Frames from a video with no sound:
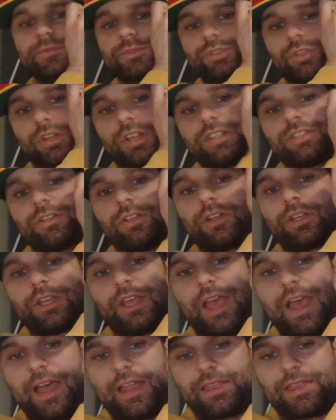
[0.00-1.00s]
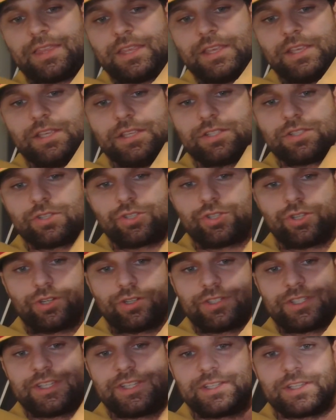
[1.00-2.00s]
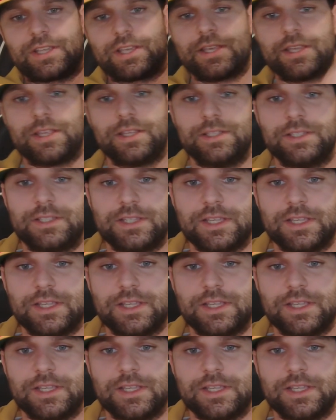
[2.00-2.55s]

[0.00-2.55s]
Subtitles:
So let's look at these jerseys in